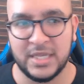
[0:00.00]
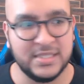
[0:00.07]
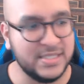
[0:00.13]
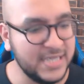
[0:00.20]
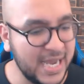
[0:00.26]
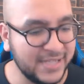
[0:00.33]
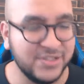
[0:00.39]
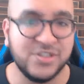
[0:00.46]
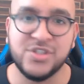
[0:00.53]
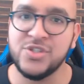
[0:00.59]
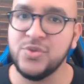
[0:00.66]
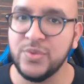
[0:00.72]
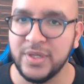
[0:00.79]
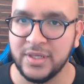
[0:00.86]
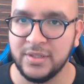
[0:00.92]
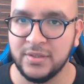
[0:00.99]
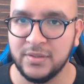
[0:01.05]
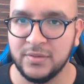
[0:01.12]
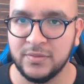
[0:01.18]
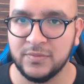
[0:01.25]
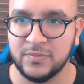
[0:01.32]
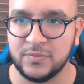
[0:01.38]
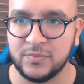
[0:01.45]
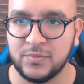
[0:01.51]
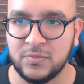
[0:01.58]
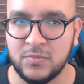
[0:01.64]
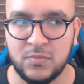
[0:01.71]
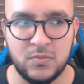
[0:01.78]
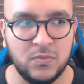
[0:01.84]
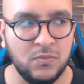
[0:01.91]
It's not suited.
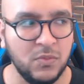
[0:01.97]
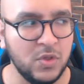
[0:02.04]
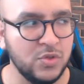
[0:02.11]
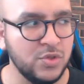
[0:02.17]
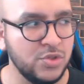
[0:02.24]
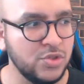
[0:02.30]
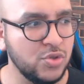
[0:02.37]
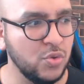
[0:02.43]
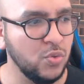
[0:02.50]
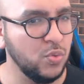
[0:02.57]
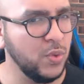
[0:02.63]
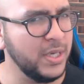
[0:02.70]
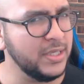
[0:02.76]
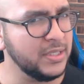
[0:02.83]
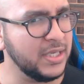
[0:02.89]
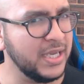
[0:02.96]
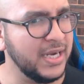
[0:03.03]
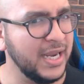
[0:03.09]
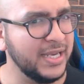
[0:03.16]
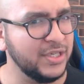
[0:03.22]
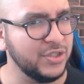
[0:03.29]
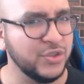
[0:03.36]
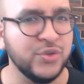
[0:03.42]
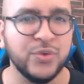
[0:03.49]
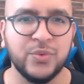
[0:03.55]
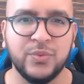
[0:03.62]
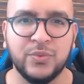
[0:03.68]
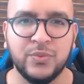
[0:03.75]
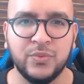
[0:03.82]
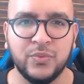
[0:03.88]
So what can I do?
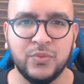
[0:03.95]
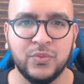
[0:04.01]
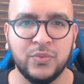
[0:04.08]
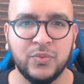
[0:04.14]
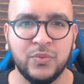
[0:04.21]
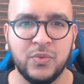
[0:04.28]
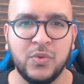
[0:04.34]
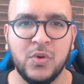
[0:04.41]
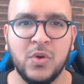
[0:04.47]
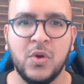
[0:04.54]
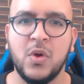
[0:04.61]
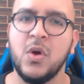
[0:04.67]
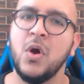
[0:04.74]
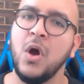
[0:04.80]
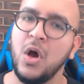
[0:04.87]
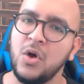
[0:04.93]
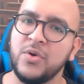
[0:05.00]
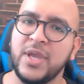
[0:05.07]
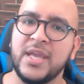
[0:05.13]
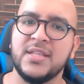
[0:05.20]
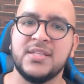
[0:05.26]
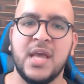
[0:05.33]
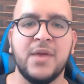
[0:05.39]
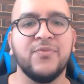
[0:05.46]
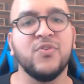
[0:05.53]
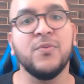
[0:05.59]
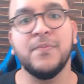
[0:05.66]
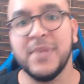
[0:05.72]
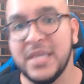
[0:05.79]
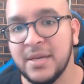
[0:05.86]
Okay, time
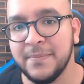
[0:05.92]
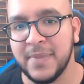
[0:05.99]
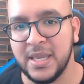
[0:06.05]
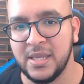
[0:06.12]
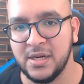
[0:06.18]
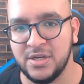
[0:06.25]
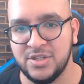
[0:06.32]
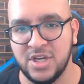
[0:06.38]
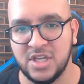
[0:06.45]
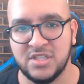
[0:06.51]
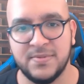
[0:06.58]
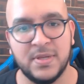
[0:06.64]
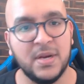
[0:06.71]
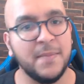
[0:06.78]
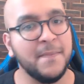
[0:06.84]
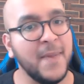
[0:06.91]
for me to make an adjustment.